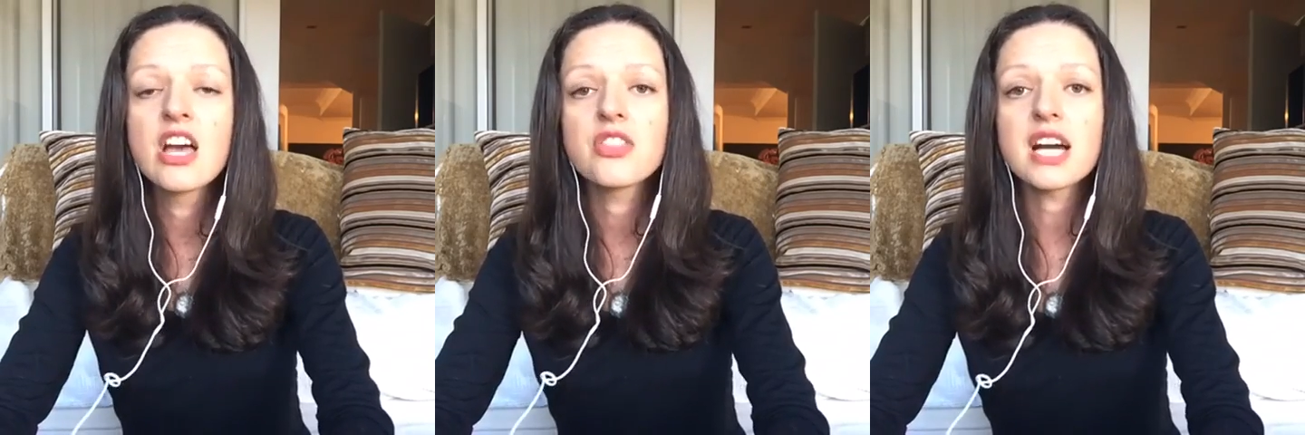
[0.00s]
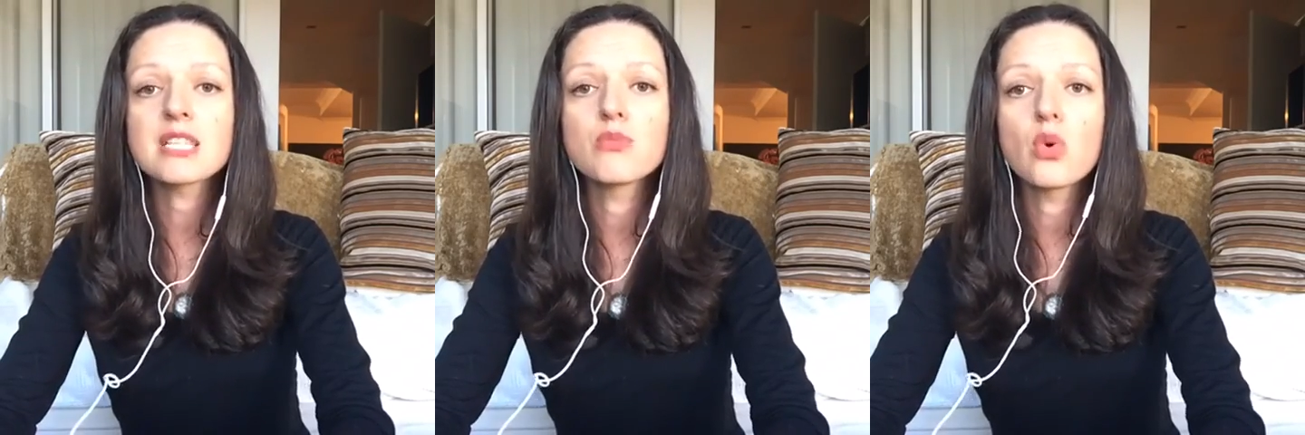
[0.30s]

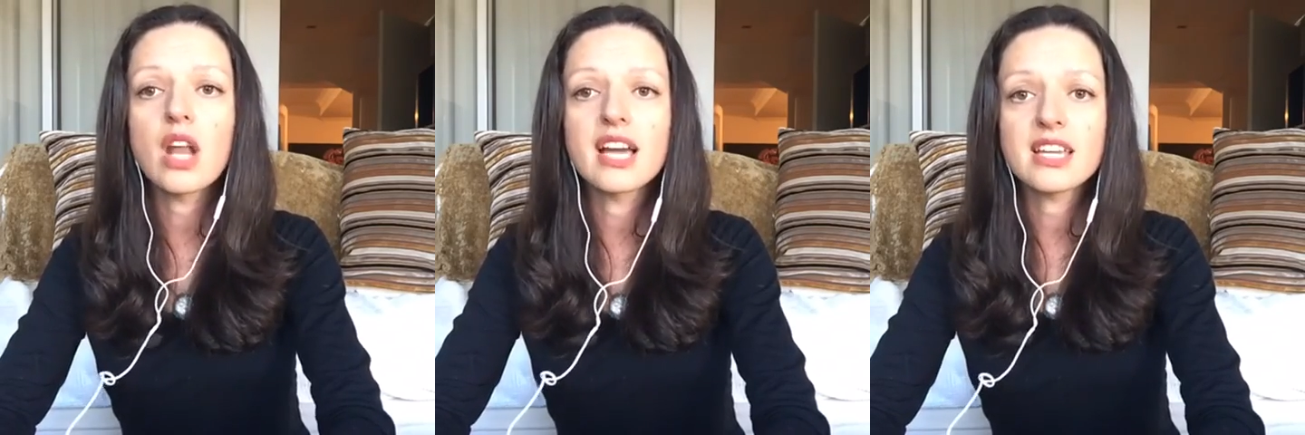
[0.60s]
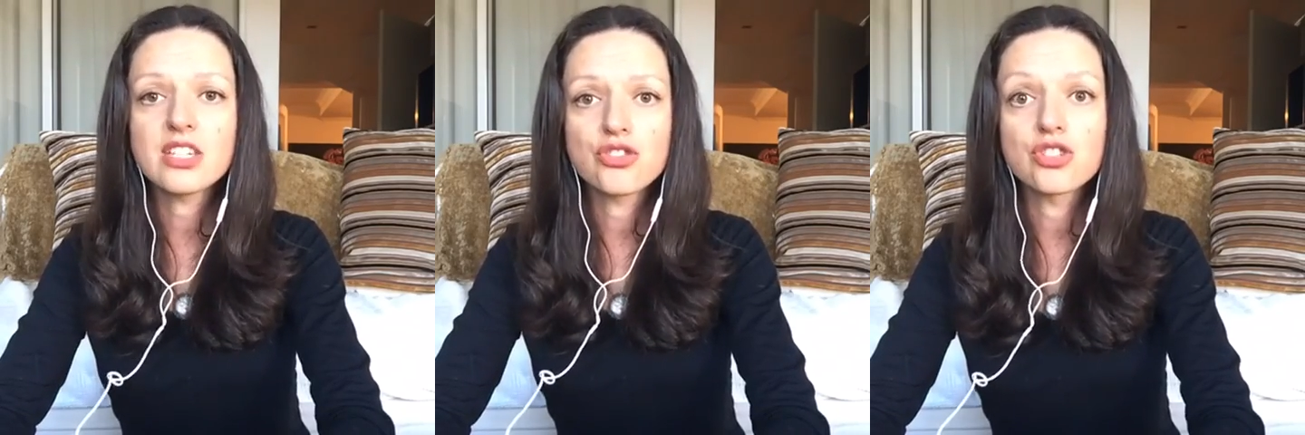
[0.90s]
that's more like
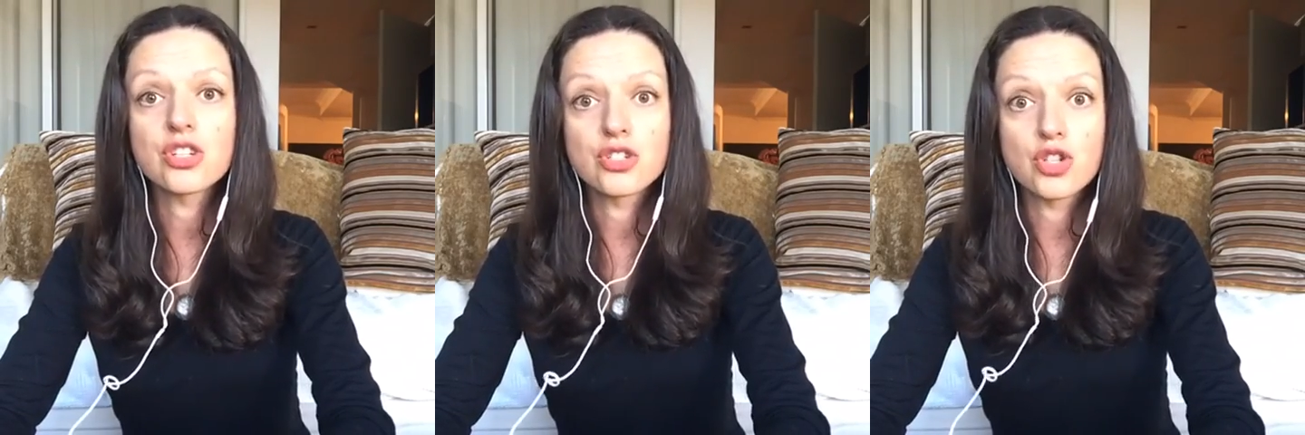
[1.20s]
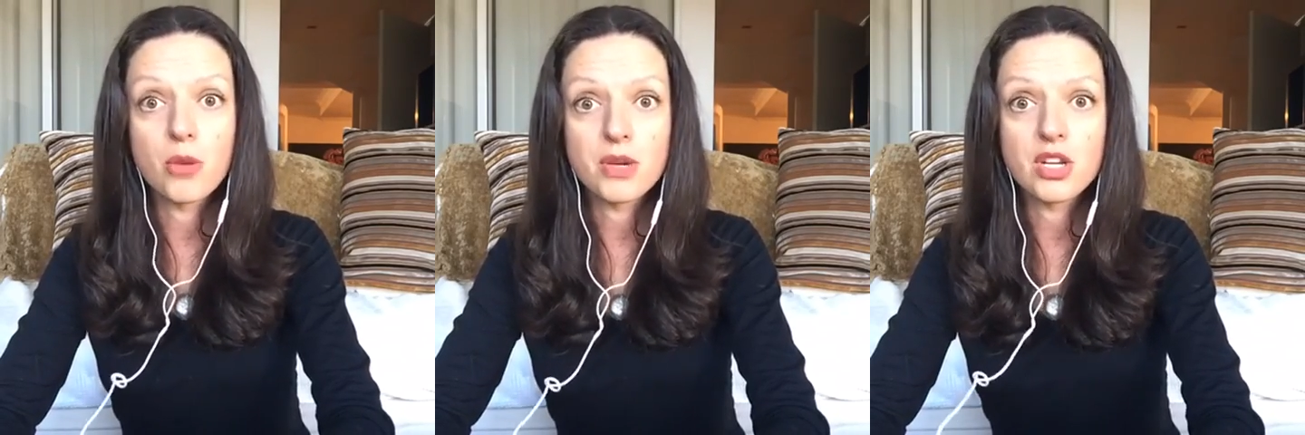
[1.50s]
estrogen
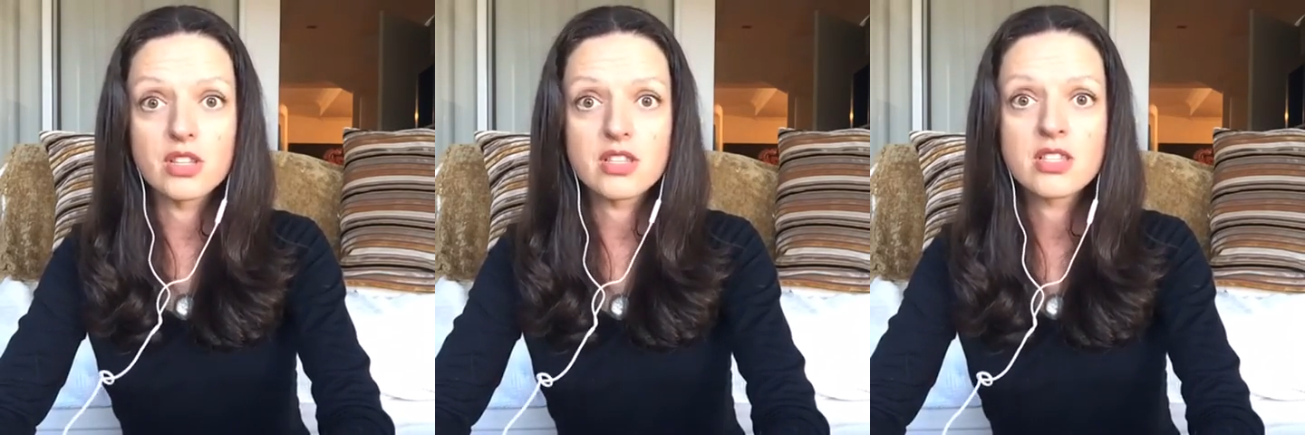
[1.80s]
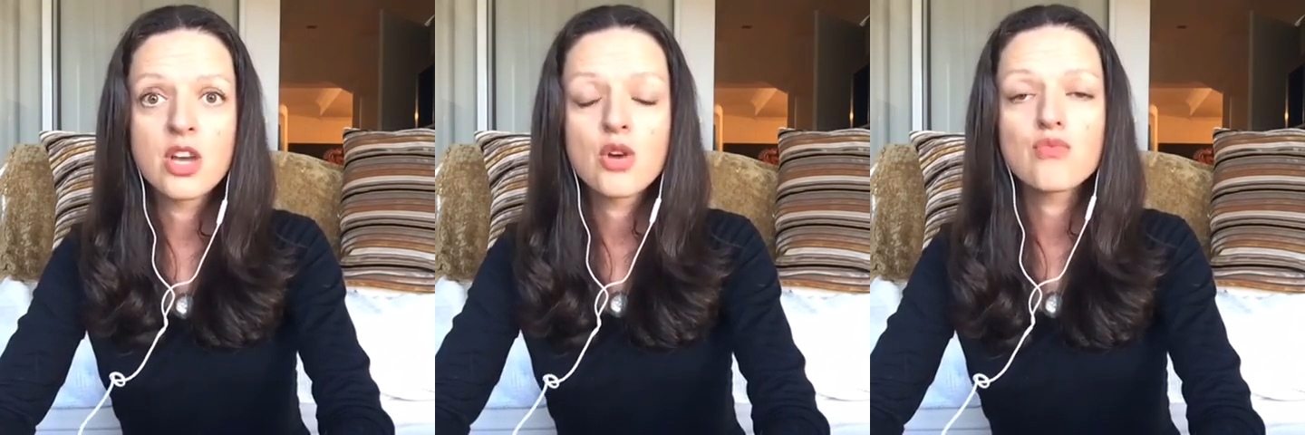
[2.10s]
dominance,
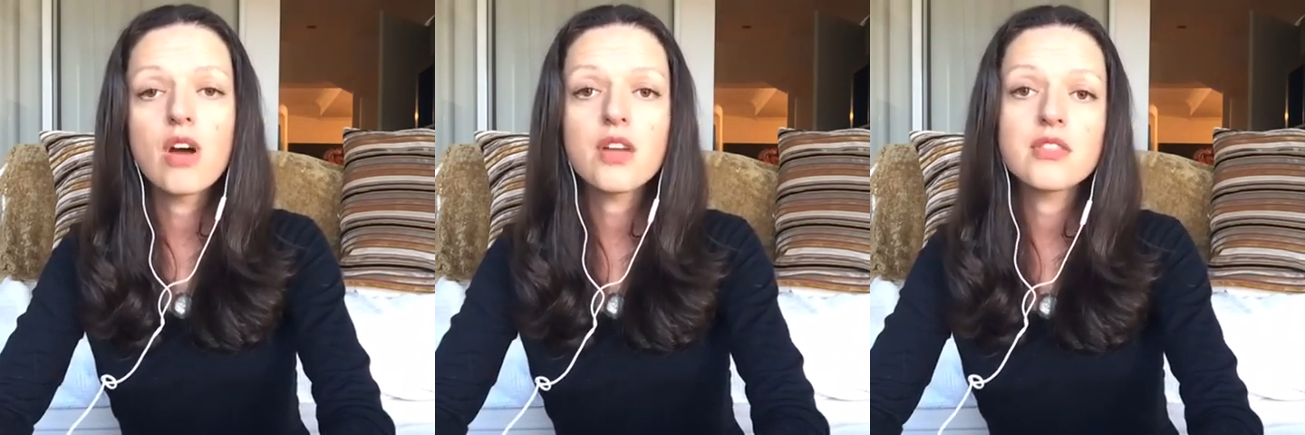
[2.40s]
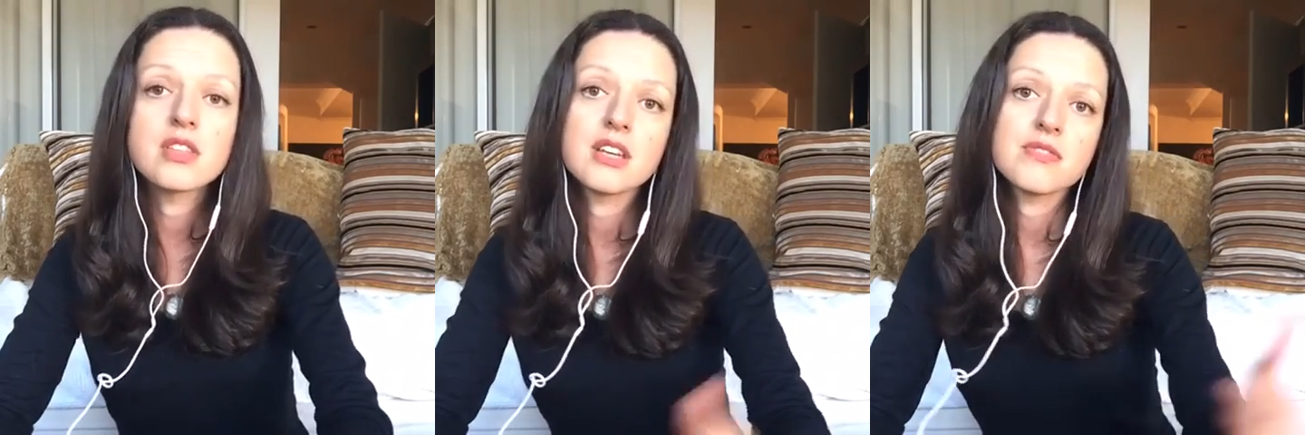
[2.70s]
rather
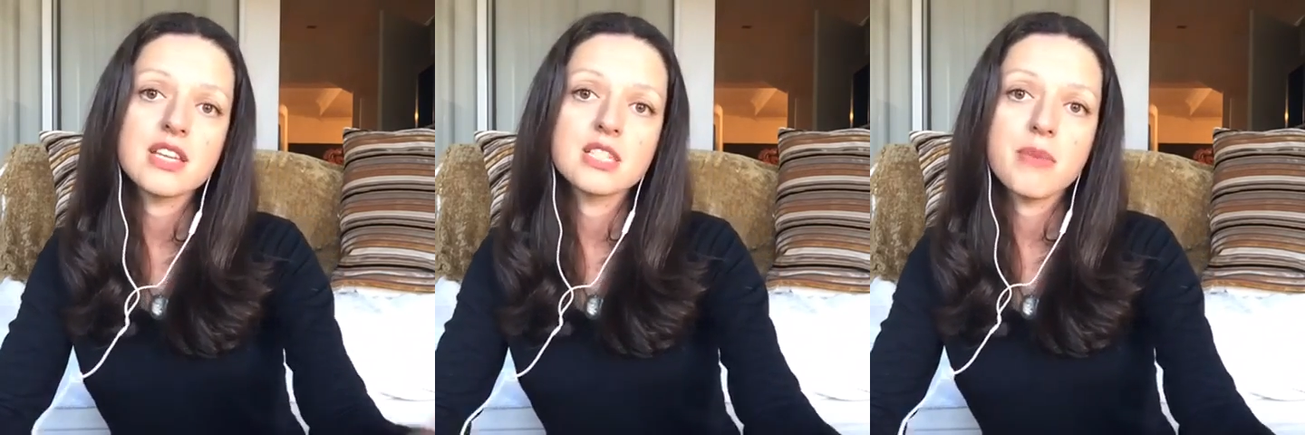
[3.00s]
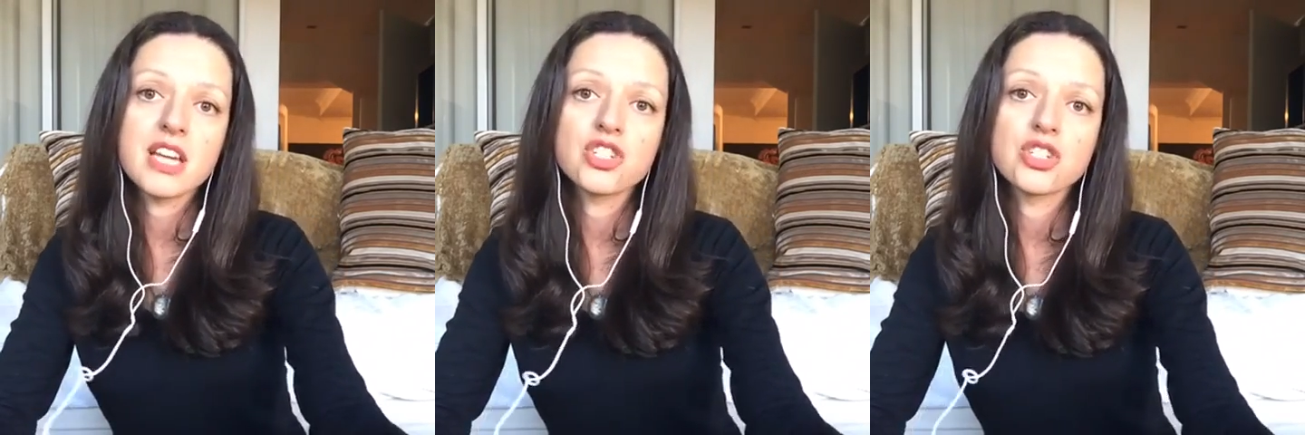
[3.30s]
than if they're
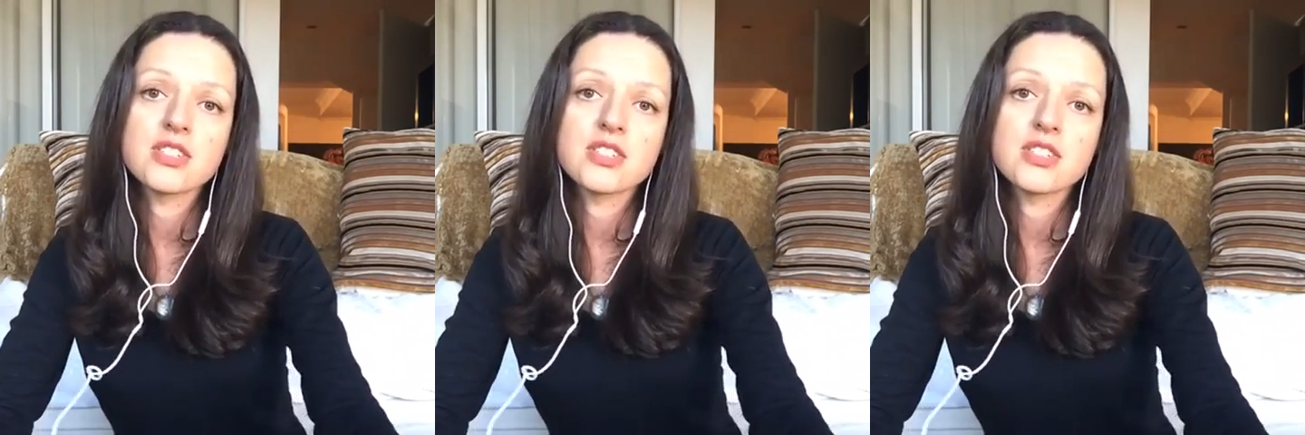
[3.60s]
spacious.